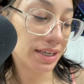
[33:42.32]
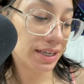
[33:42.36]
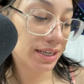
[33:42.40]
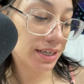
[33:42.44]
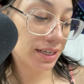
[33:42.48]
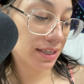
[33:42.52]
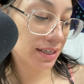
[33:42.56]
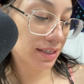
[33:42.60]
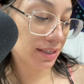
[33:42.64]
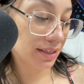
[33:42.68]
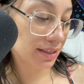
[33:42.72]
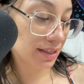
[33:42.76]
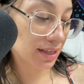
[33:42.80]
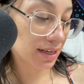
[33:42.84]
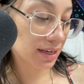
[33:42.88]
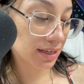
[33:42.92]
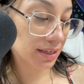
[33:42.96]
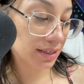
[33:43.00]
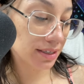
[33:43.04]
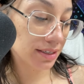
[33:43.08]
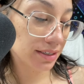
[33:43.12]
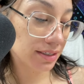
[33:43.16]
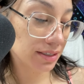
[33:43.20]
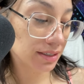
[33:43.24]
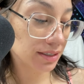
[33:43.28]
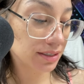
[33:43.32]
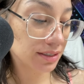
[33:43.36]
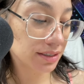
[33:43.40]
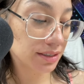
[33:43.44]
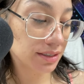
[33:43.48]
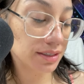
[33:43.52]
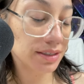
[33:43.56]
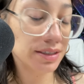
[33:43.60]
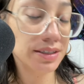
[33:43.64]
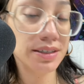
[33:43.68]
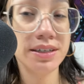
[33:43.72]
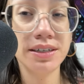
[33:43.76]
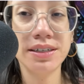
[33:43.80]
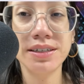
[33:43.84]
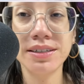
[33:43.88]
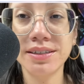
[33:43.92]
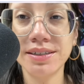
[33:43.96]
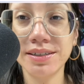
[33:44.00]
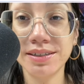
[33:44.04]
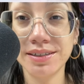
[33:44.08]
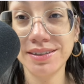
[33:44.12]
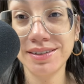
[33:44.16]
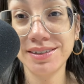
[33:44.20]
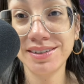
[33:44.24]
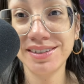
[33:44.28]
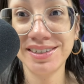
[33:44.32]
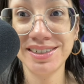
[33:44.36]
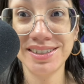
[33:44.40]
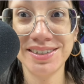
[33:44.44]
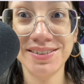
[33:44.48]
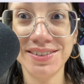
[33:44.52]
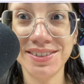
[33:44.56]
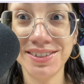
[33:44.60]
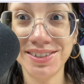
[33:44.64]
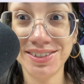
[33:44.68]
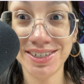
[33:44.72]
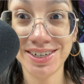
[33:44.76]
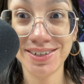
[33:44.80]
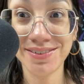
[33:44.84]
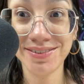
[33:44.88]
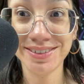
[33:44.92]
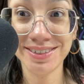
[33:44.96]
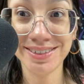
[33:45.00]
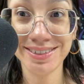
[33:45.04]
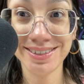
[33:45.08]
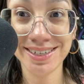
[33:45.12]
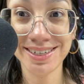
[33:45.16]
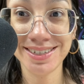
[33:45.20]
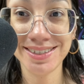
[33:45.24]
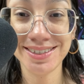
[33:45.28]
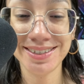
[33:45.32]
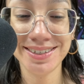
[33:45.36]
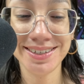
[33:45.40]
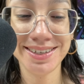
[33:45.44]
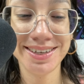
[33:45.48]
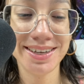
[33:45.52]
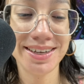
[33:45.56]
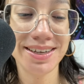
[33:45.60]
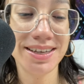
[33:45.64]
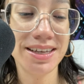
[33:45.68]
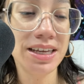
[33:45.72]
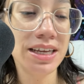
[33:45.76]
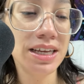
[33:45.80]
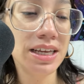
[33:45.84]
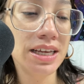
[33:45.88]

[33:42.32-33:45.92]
and that is the Sisterhood of the Traveler Sizing Kit.